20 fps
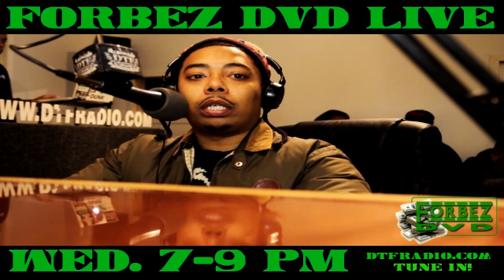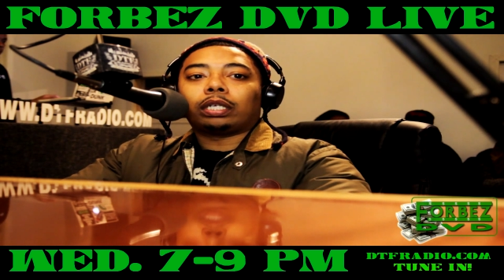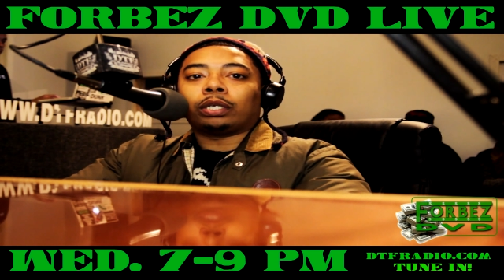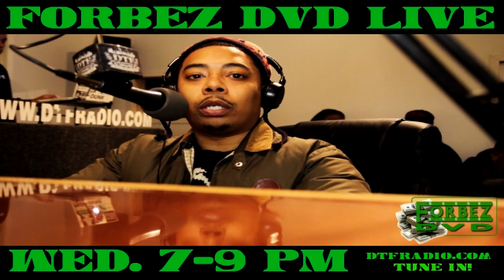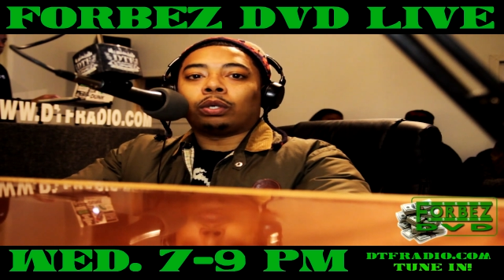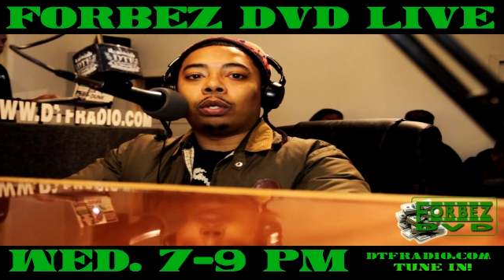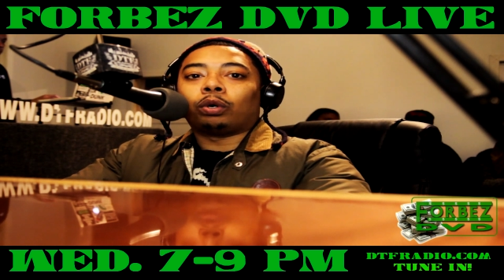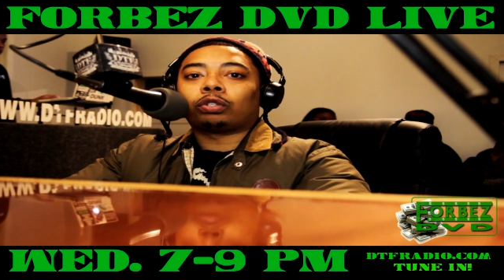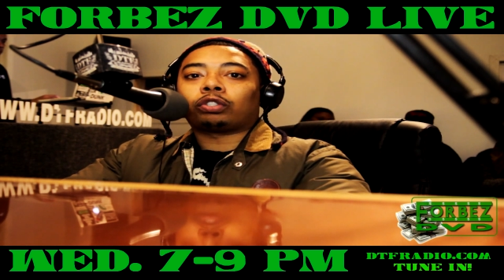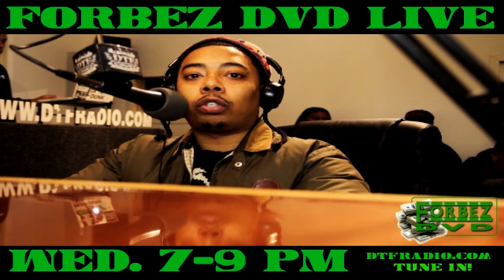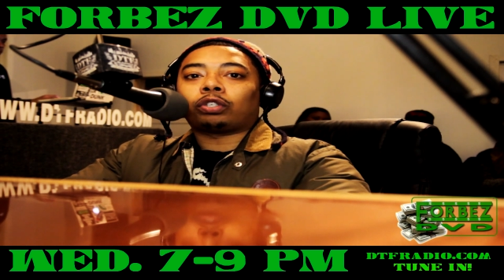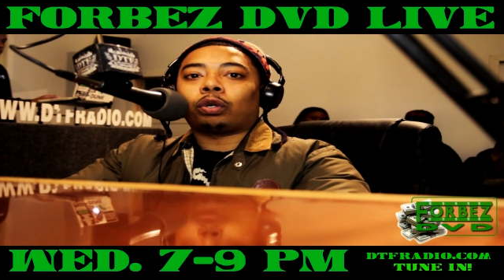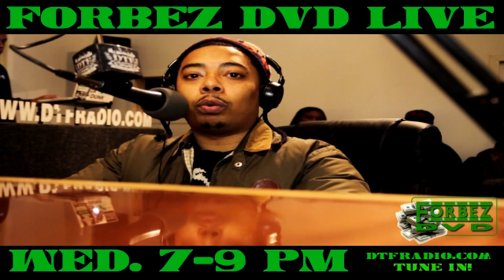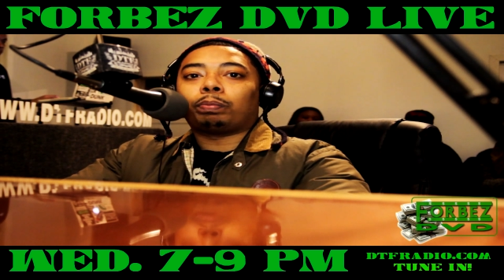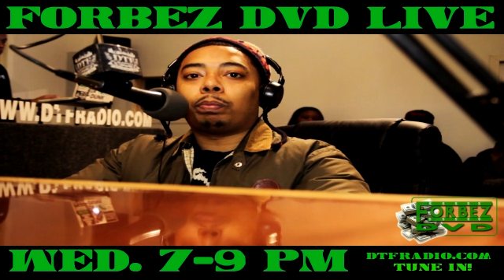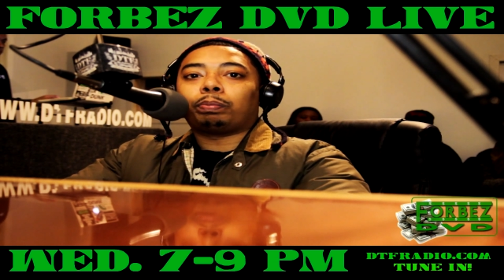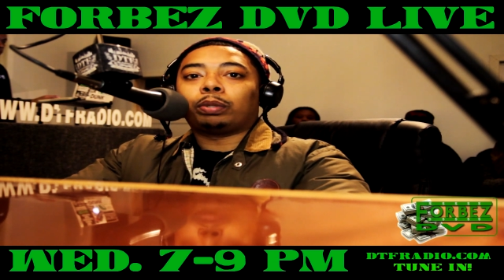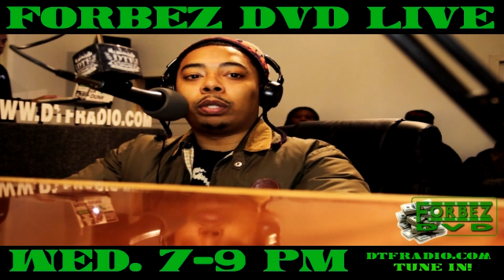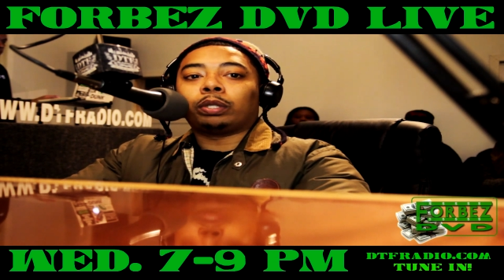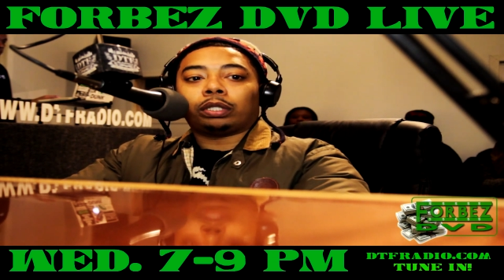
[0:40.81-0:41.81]
it
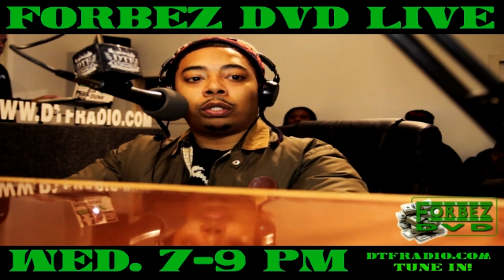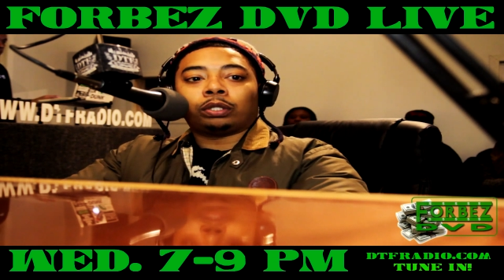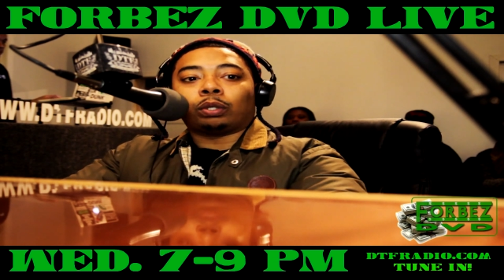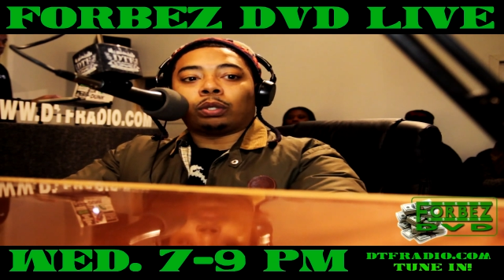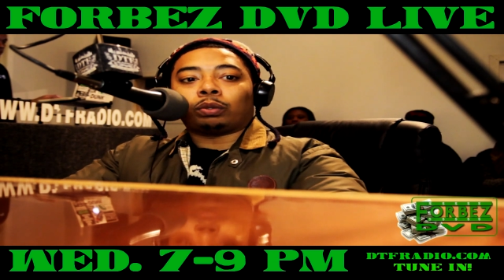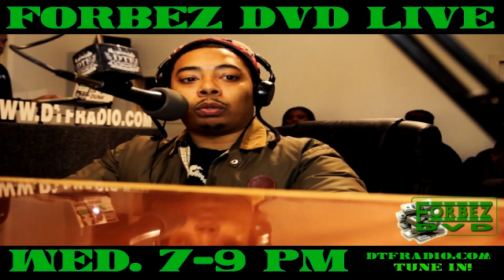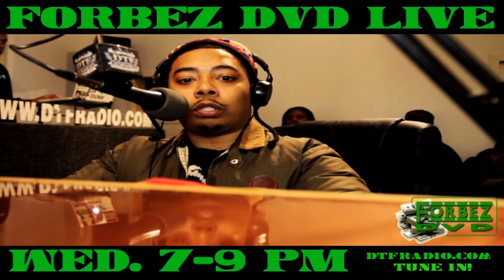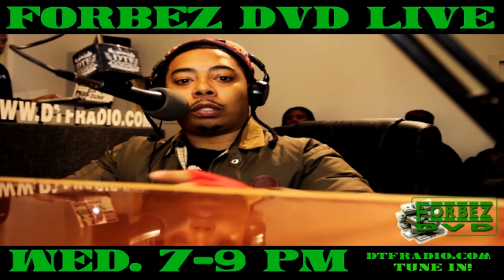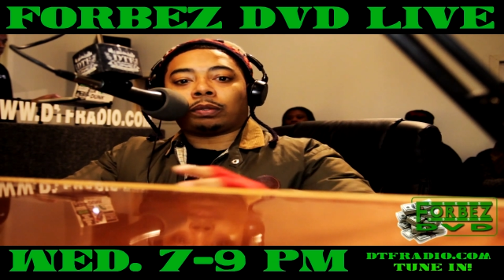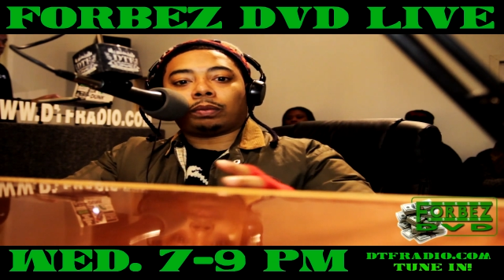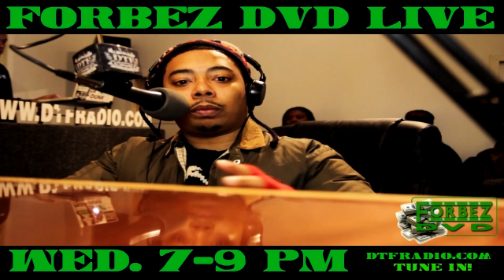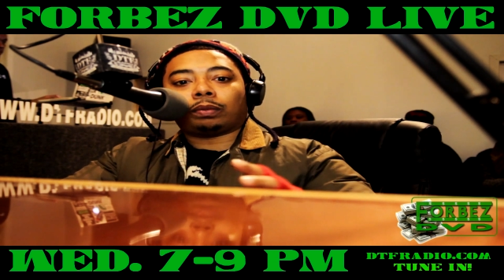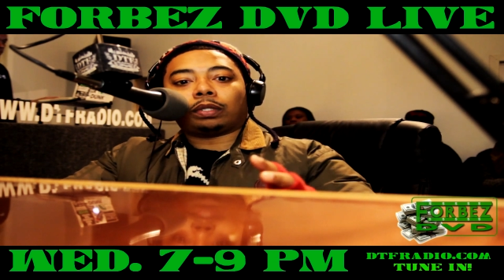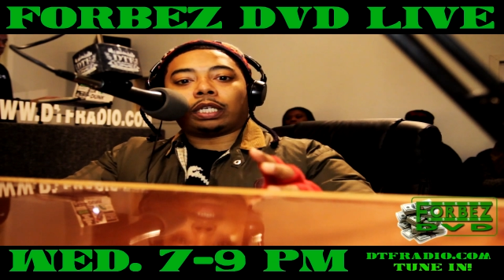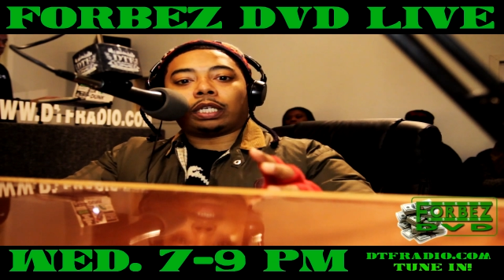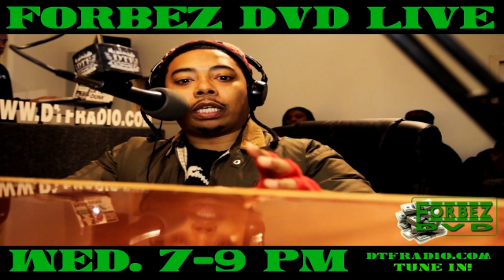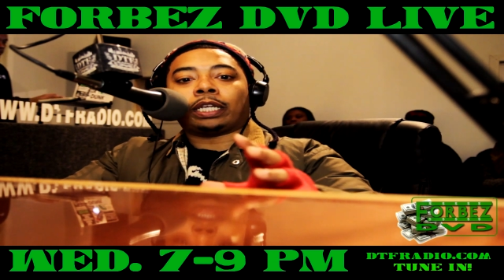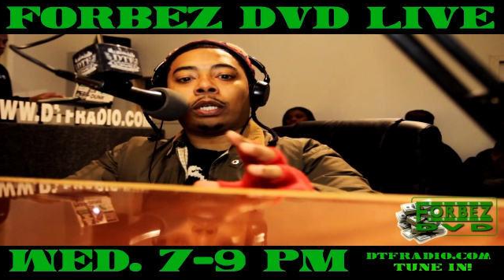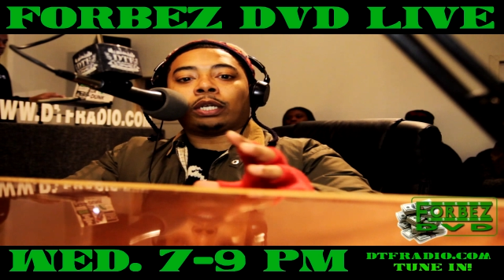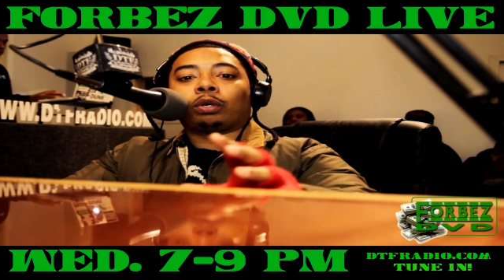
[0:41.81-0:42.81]
also put you know just
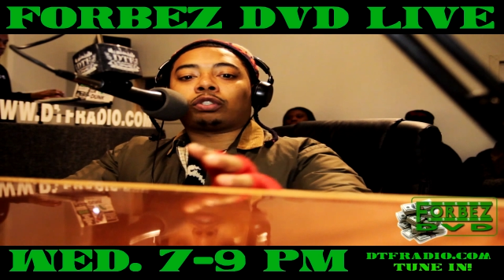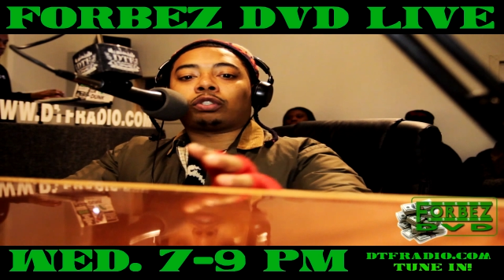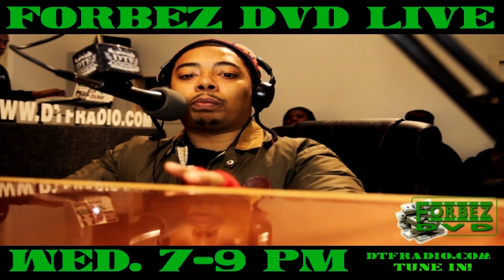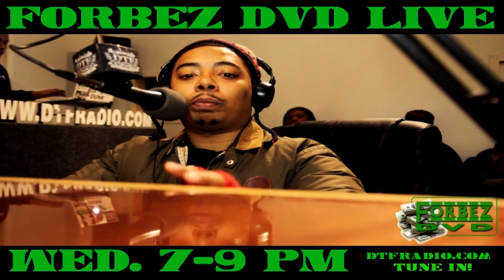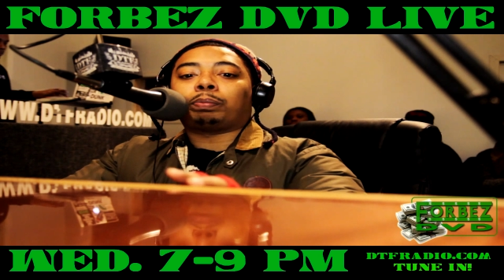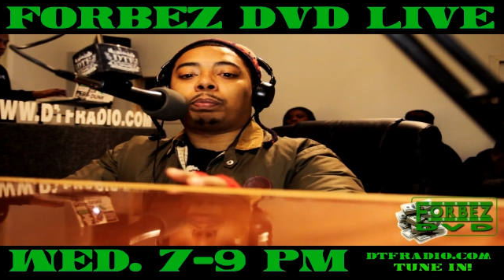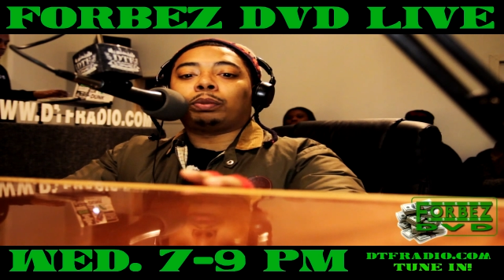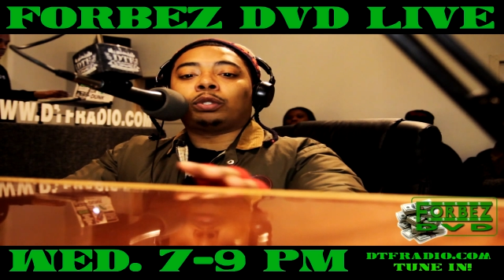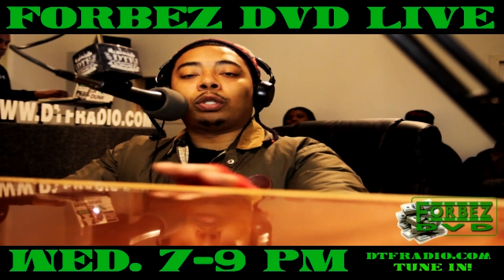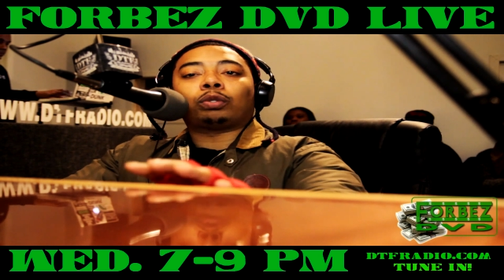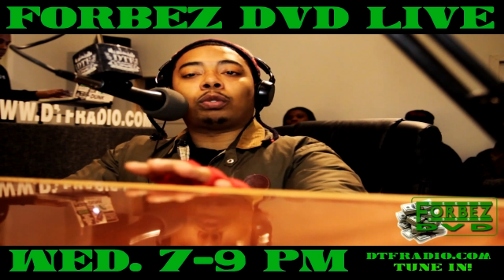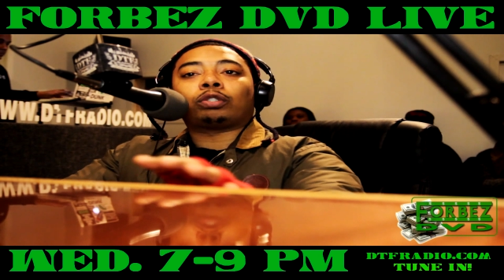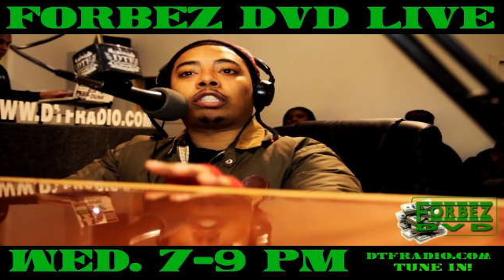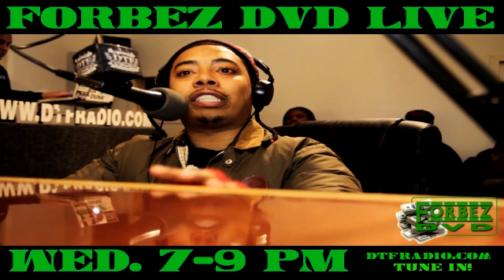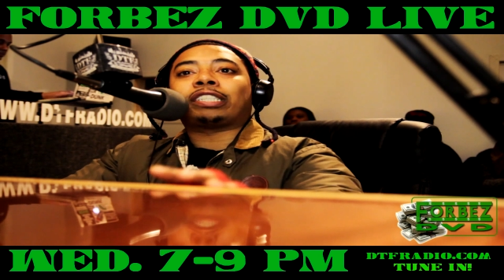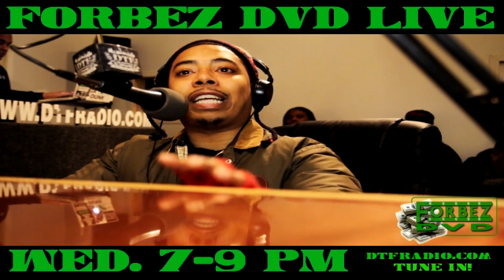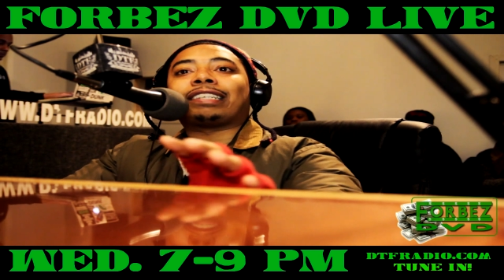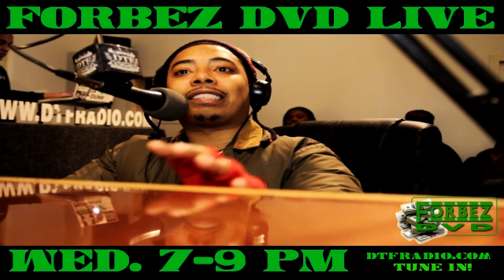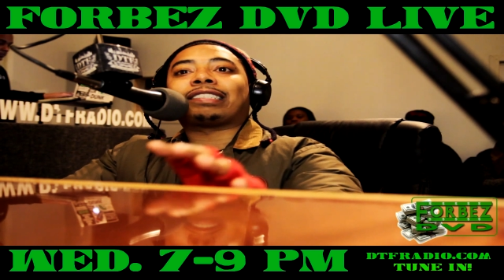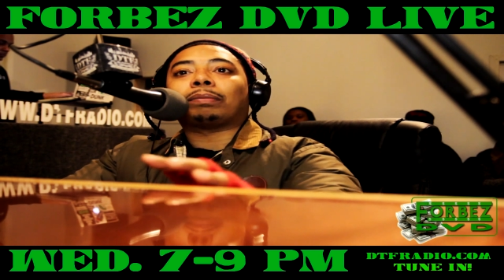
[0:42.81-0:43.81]
it also you know to
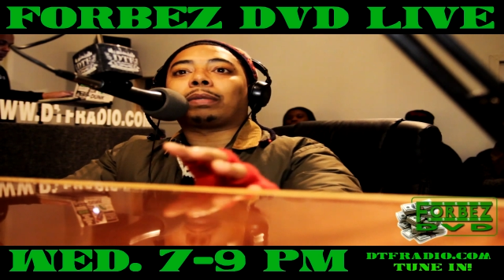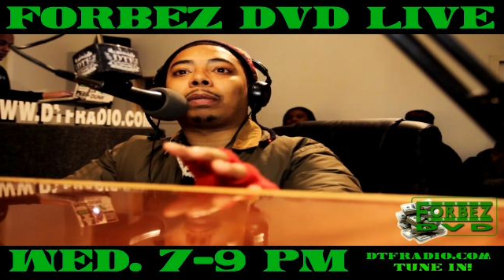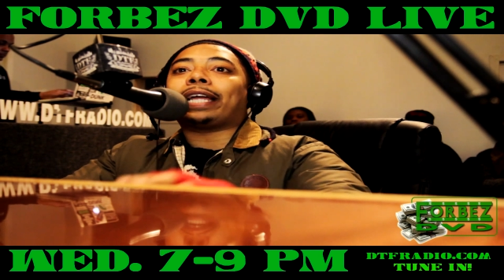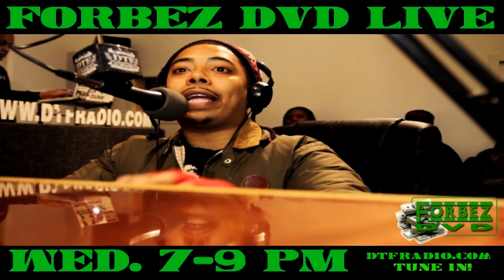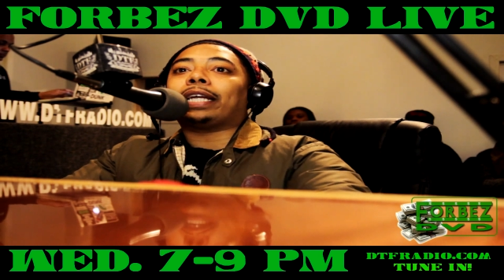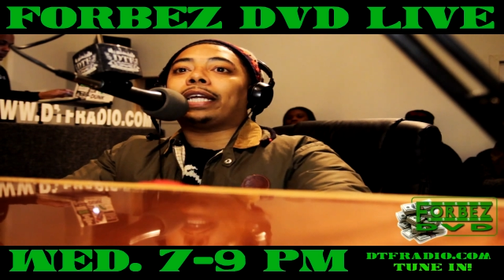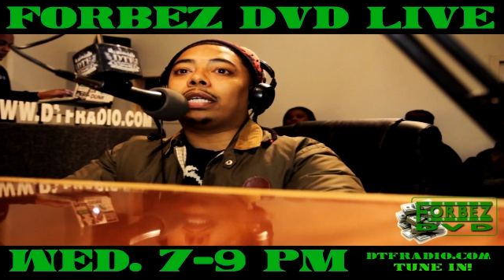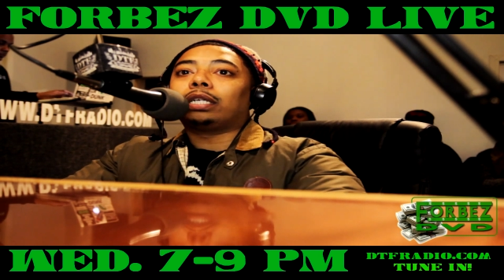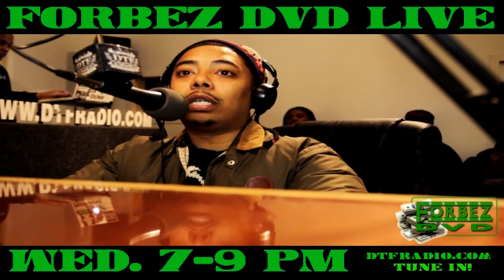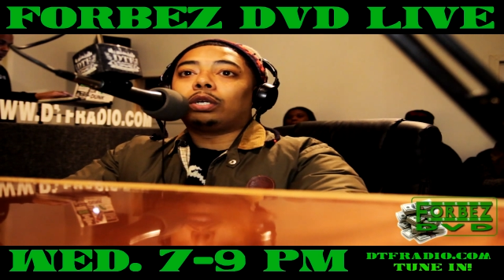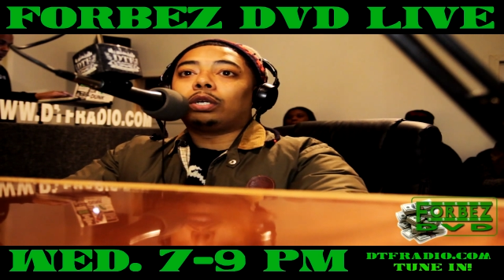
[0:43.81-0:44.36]
shed some light